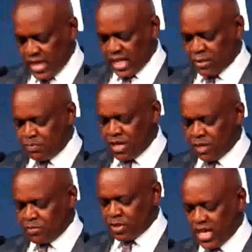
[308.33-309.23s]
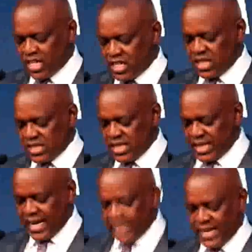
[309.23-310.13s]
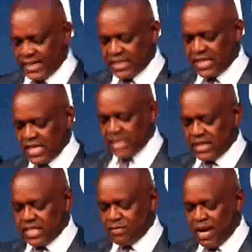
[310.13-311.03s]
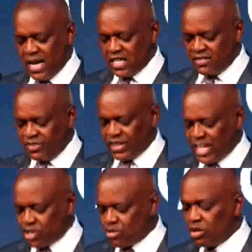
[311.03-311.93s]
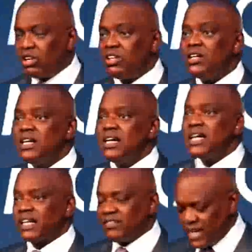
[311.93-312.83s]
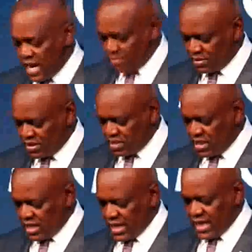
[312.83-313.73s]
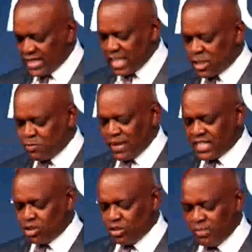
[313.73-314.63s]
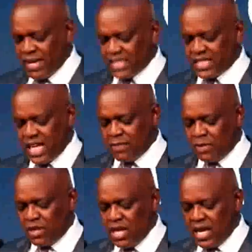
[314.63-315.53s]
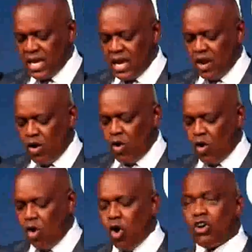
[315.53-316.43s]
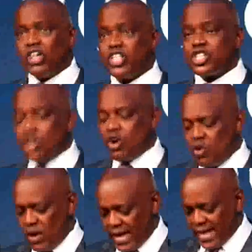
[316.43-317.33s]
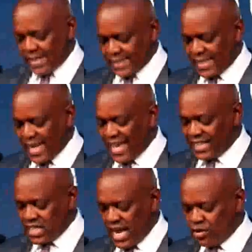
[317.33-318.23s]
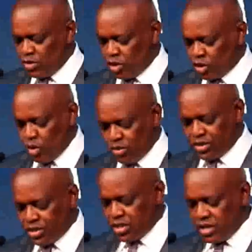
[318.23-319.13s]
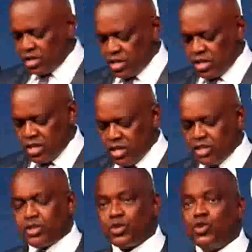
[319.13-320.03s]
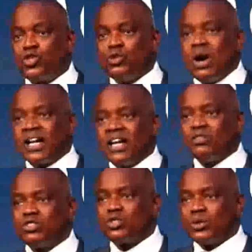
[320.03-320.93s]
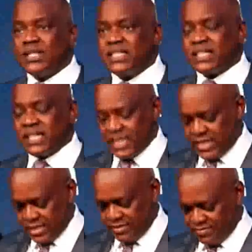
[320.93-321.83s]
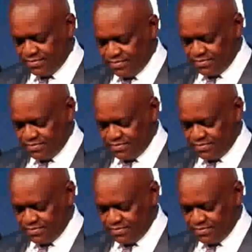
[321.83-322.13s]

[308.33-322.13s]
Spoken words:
Expert projections indicate that the demand for natural rough diamonds is expected to remain stable or only show a slight annual growth through to around 2030.